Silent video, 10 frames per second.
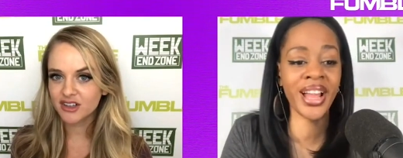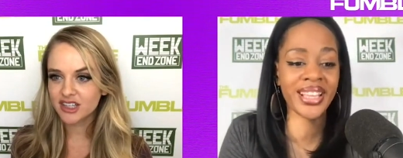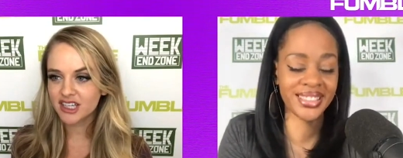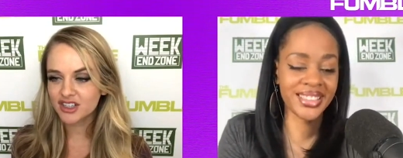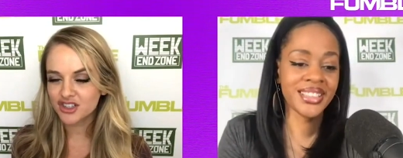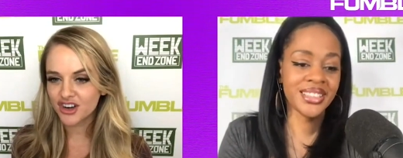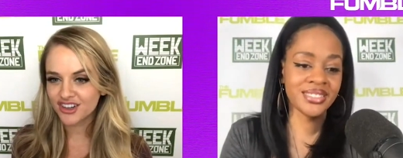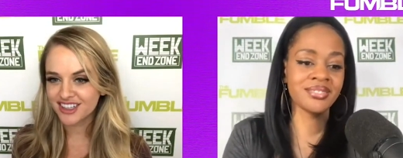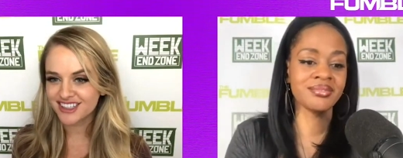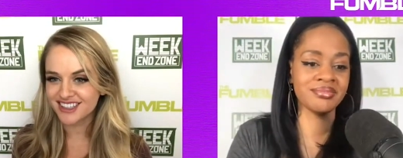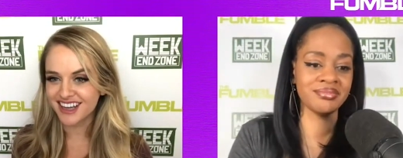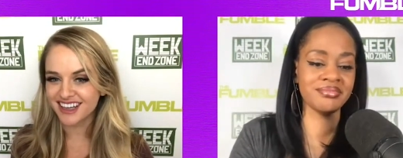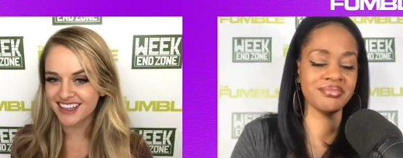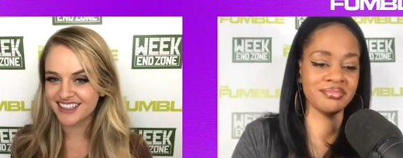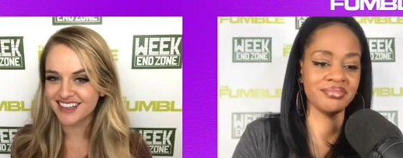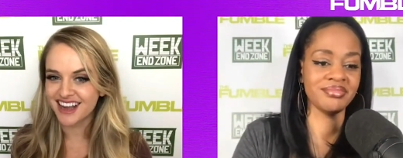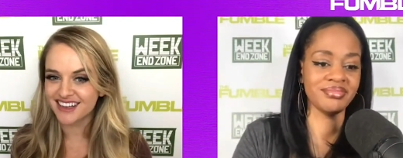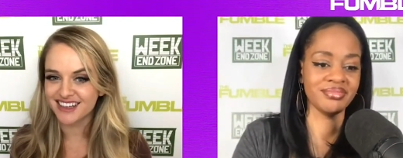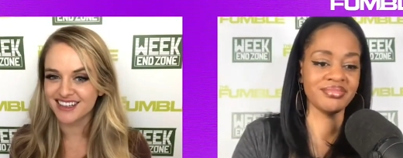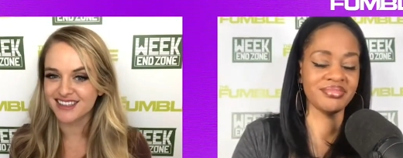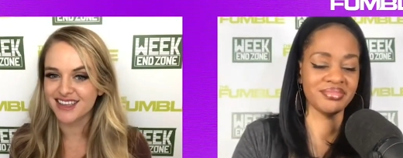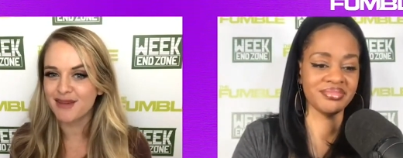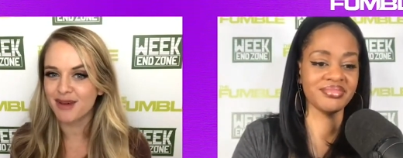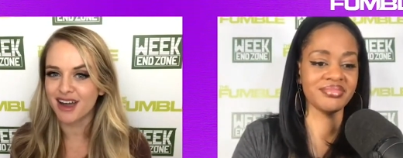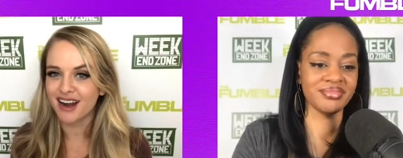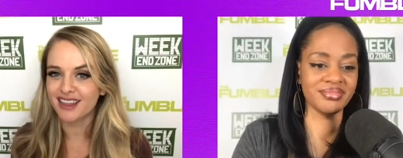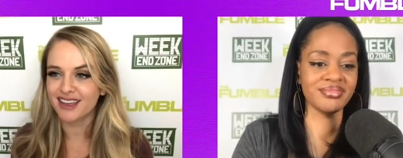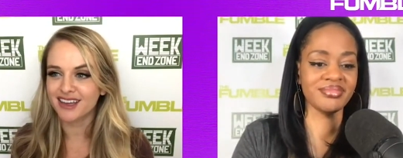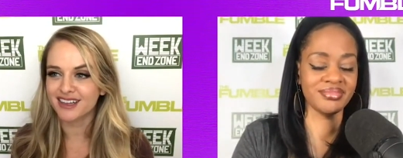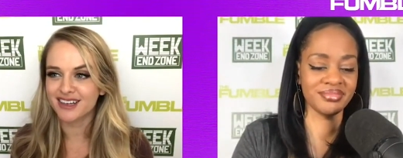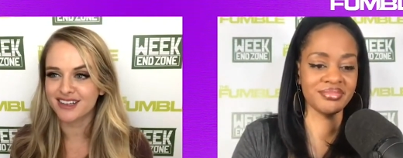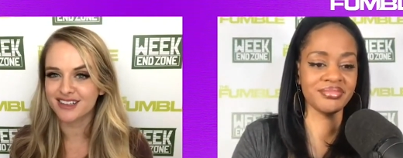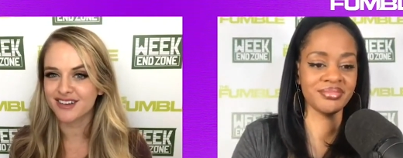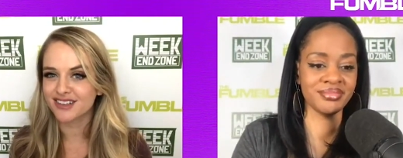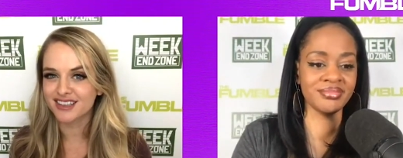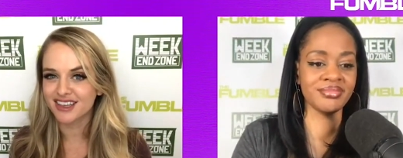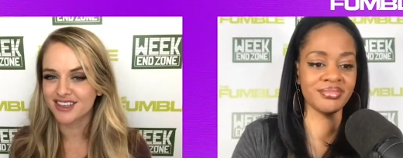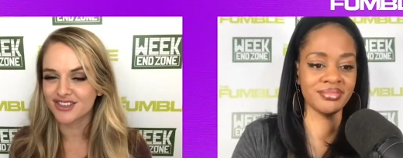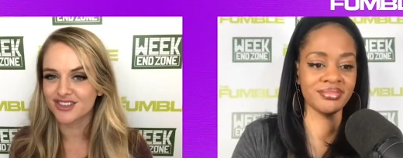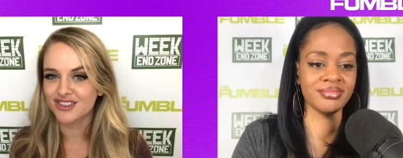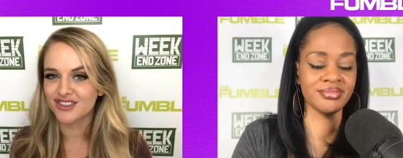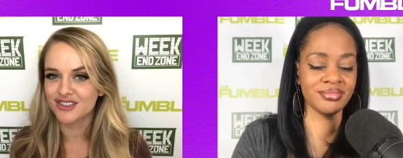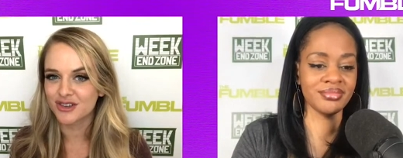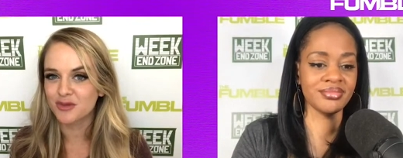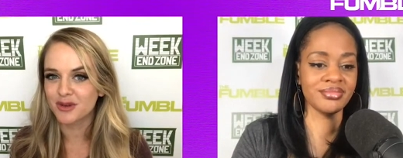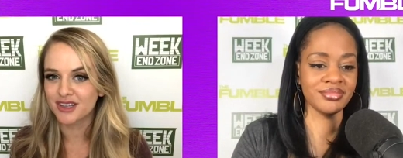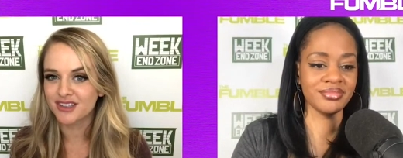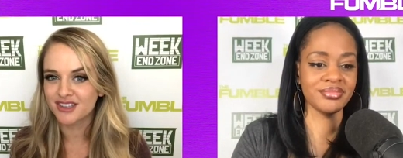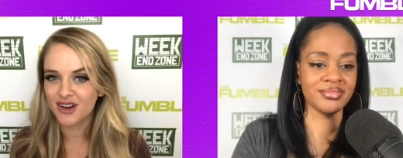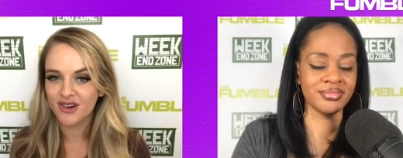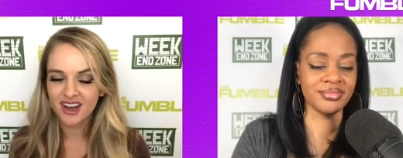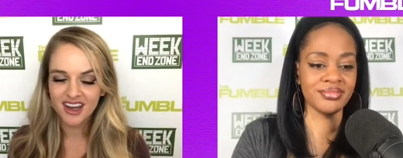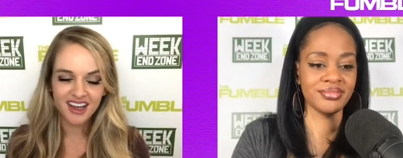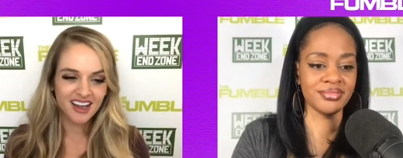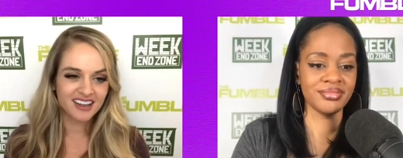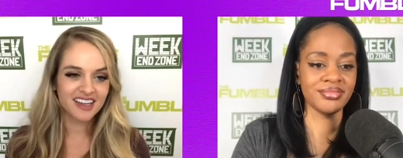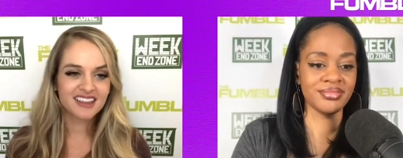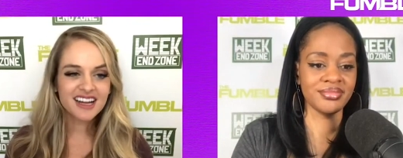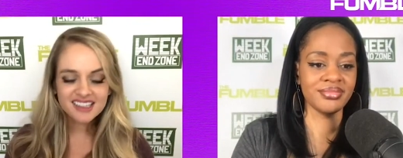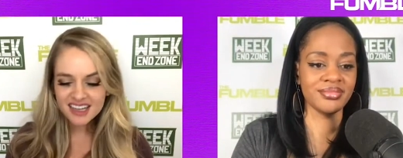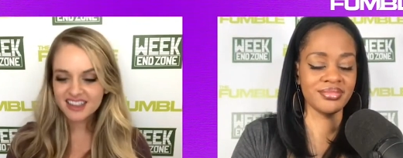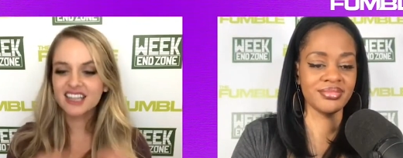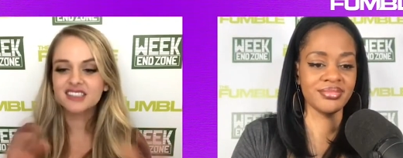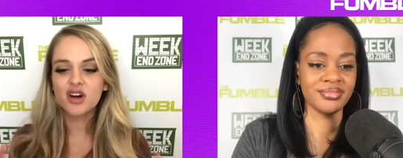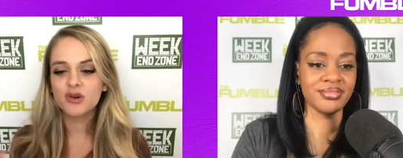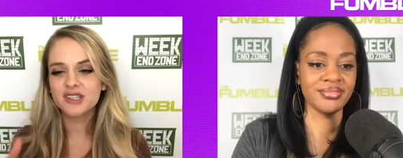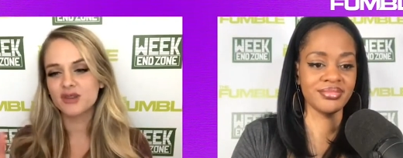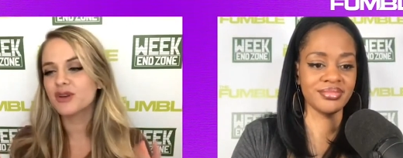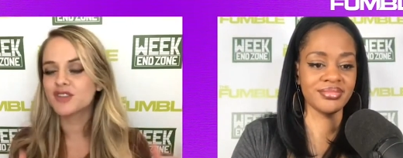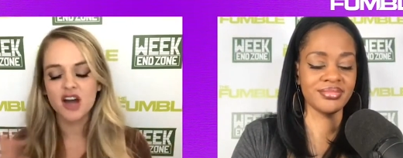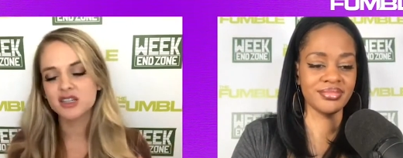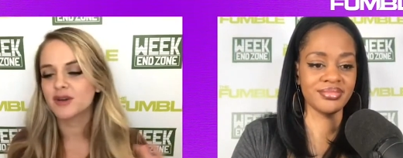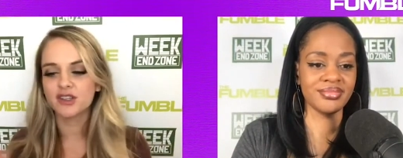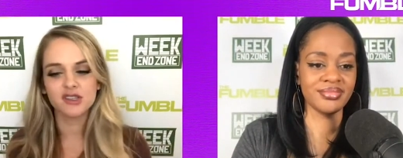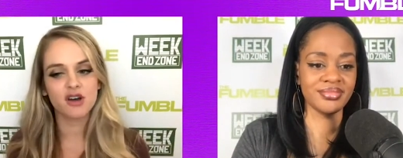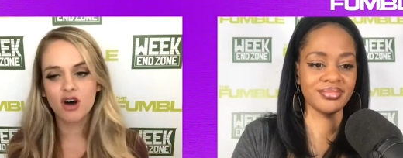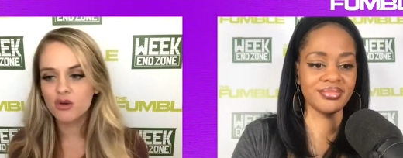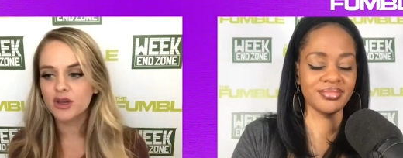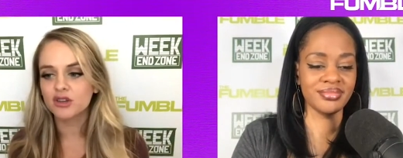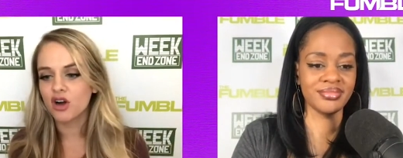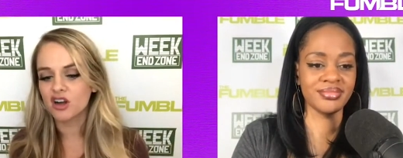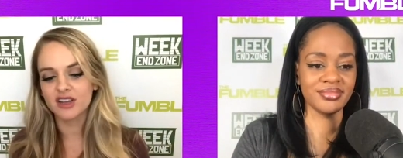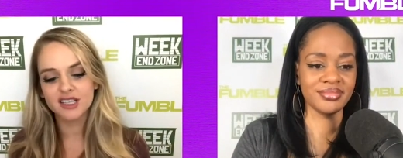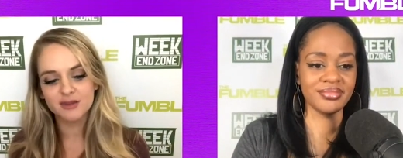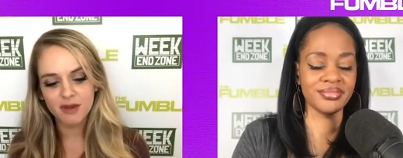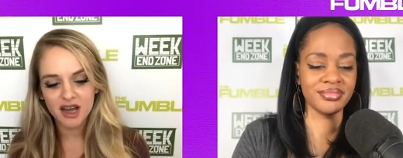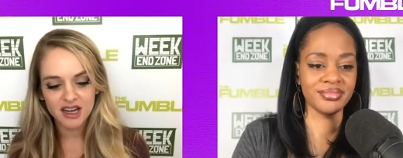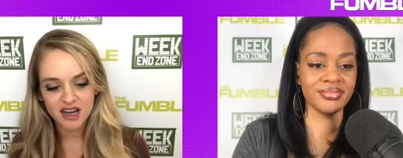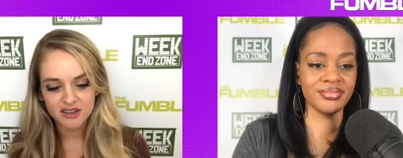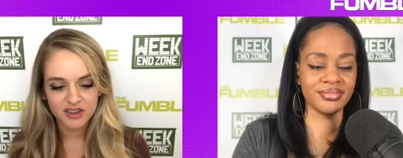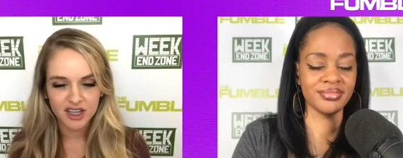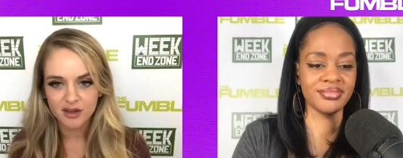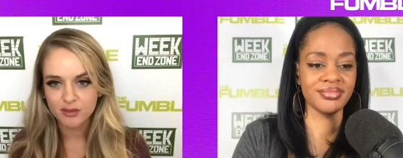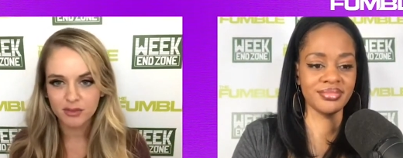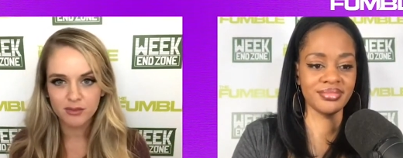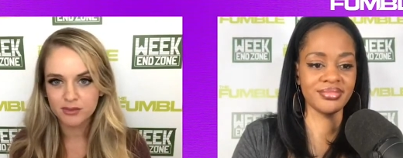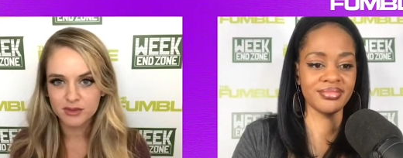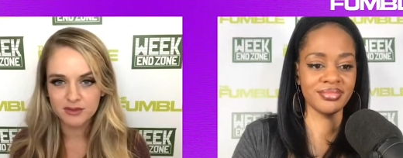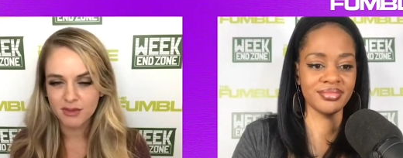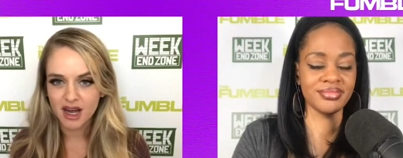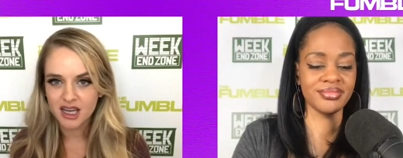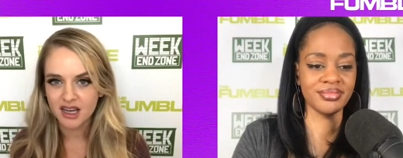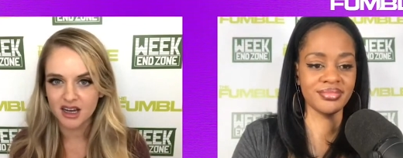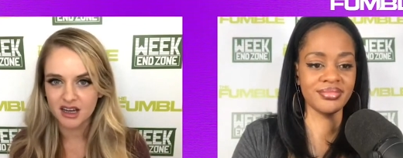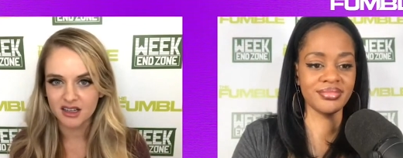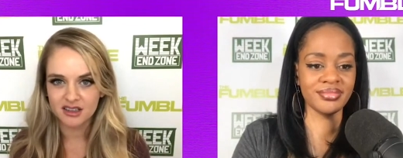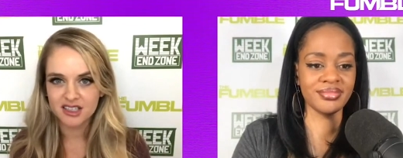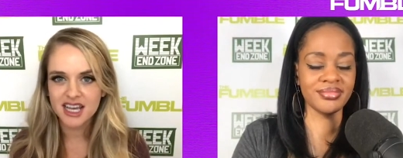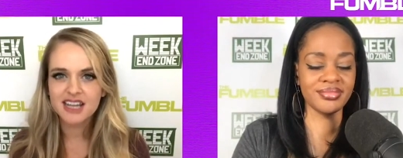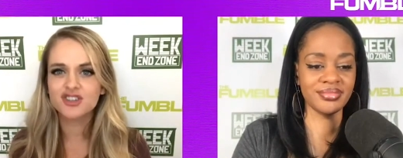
Speaker 1: I don't right. think it showed us mm-hmm. that he's an anti-Semite. I think it, he showed mm-hmm. us that mm-hmm. he's just stupid. So, like that's that's always, and we've talked about this all week long. That's my kind of like my uh the